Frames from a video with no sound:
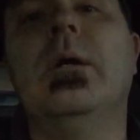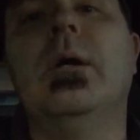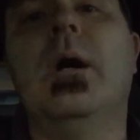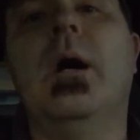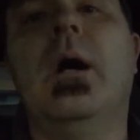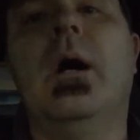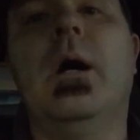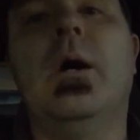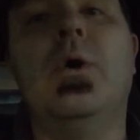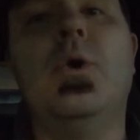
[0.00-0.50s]

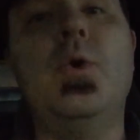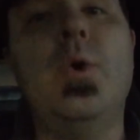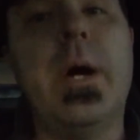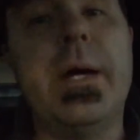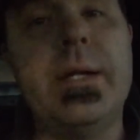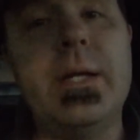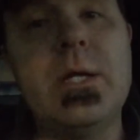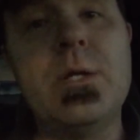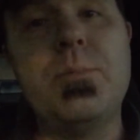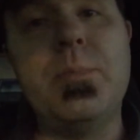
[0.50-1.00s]
uh, who I
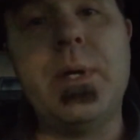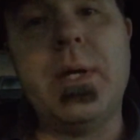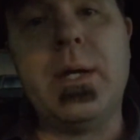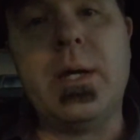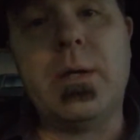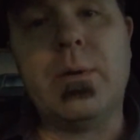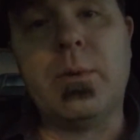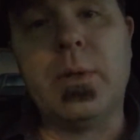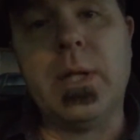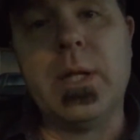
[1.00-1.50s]
need to
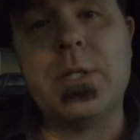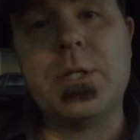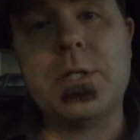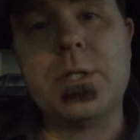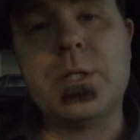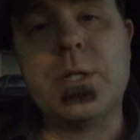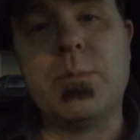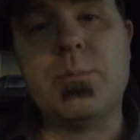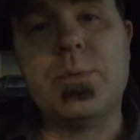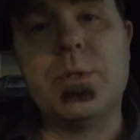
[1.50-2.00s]
be in
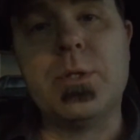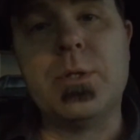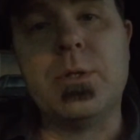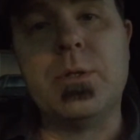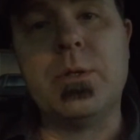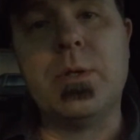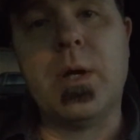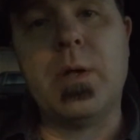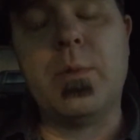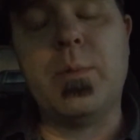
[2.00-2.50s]
relationship
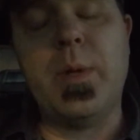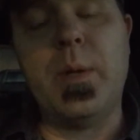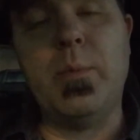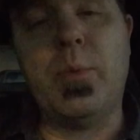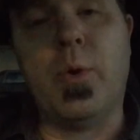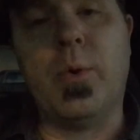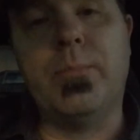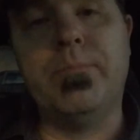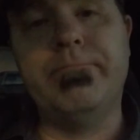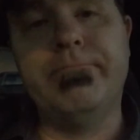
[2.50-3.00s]
to other
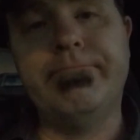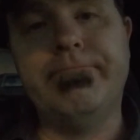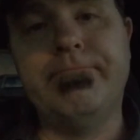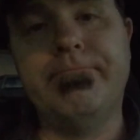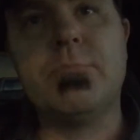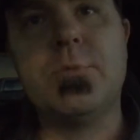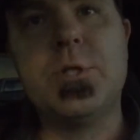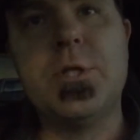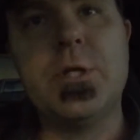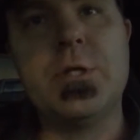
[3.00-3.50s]
people.
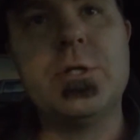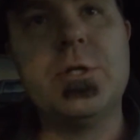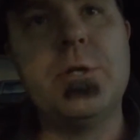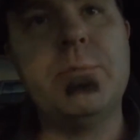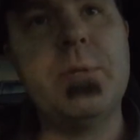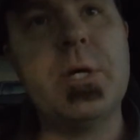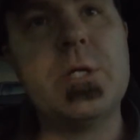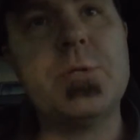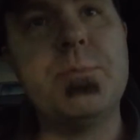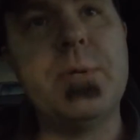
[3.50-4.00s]
Took too
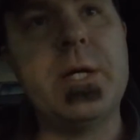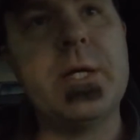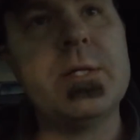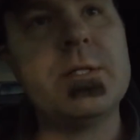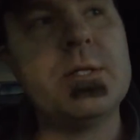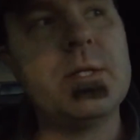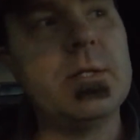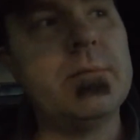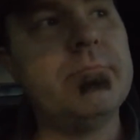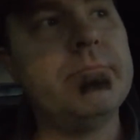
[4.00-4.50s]
much
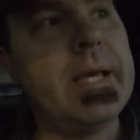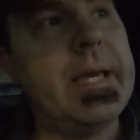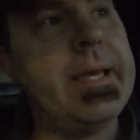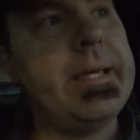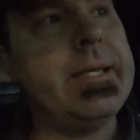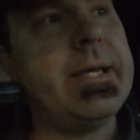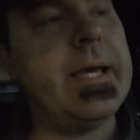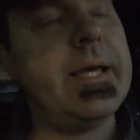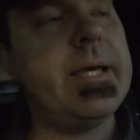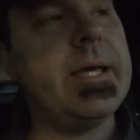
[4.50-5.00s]
medicine,
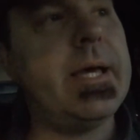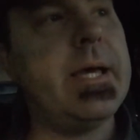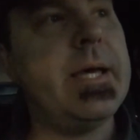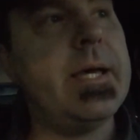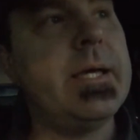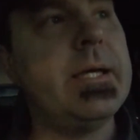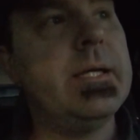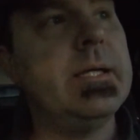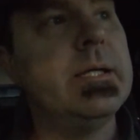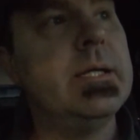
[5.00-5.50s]

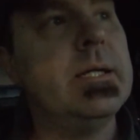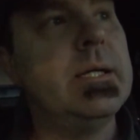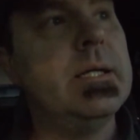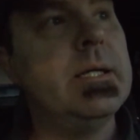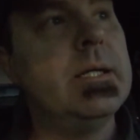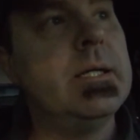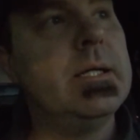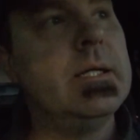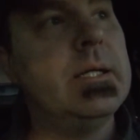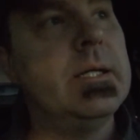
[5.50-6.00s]
aka
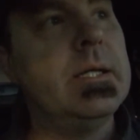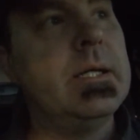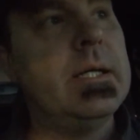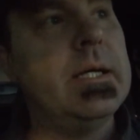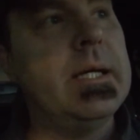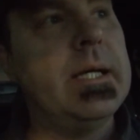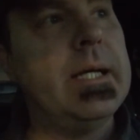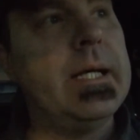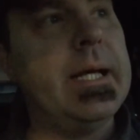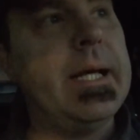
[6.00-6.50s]

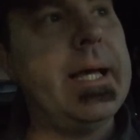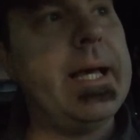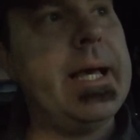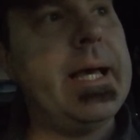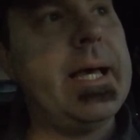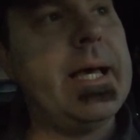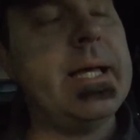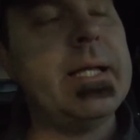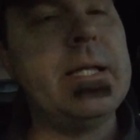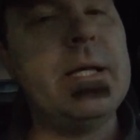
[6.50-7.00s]

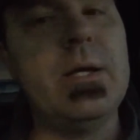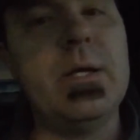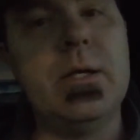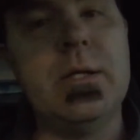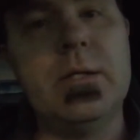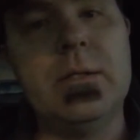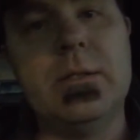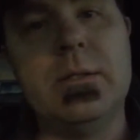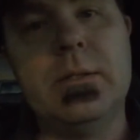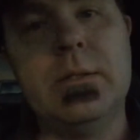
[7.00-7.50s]
had
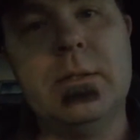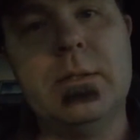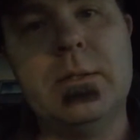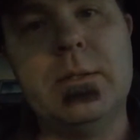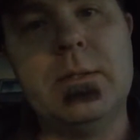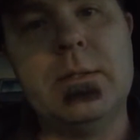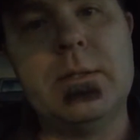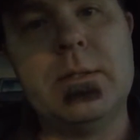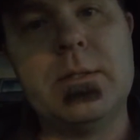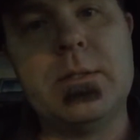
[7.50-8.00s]

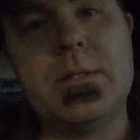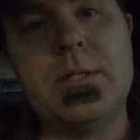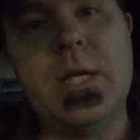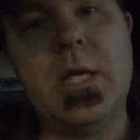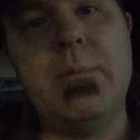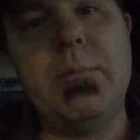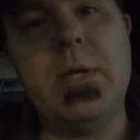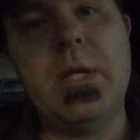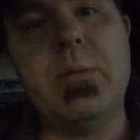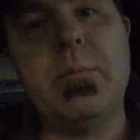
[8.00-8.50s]

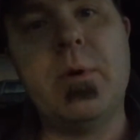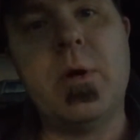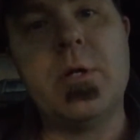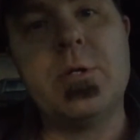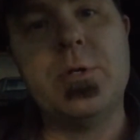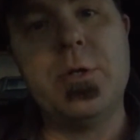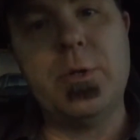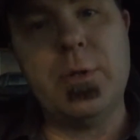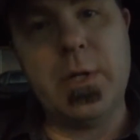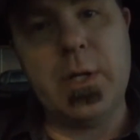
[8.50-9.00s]
too many
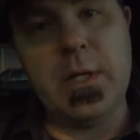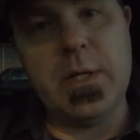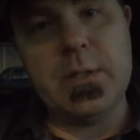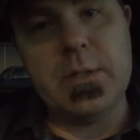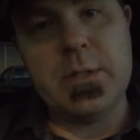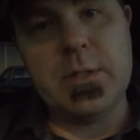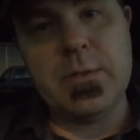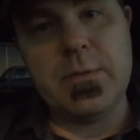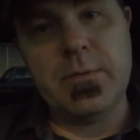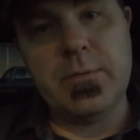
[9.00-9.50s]

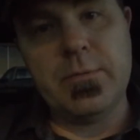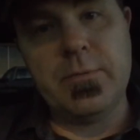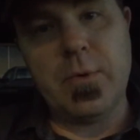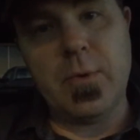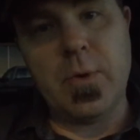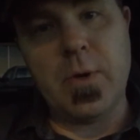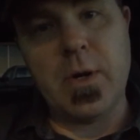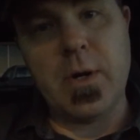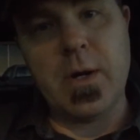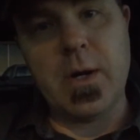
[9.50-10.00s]
martinis
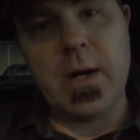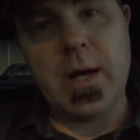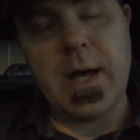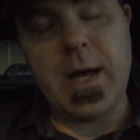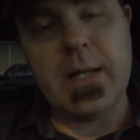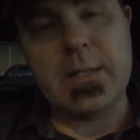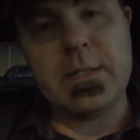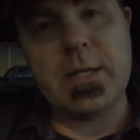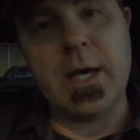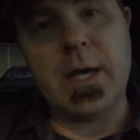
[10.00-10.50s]
for
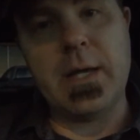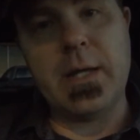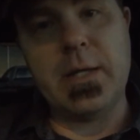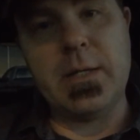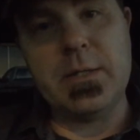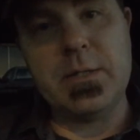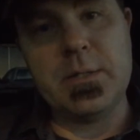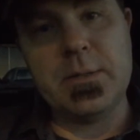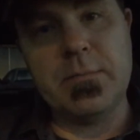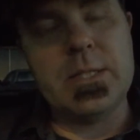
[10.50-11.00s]
hot
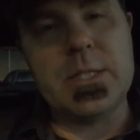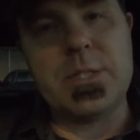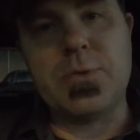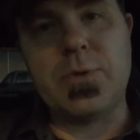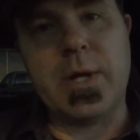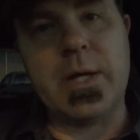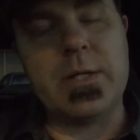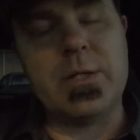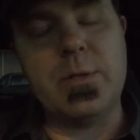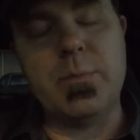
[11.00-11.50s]
toddies, just
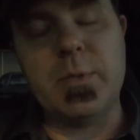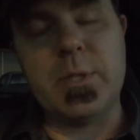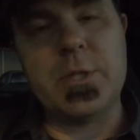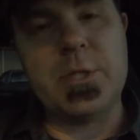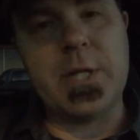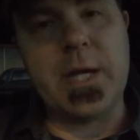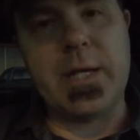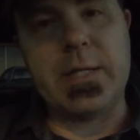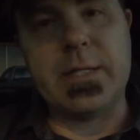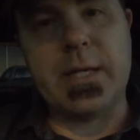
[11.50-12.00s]
drank too much
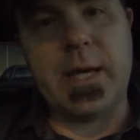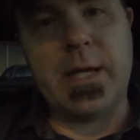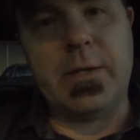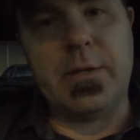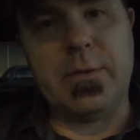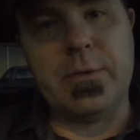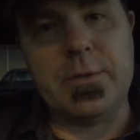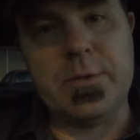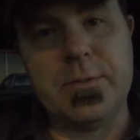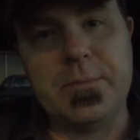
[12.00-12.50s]
Jack
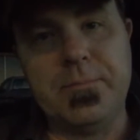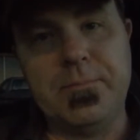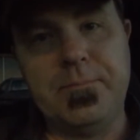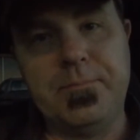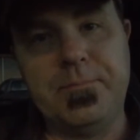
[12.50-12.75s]
Daniels.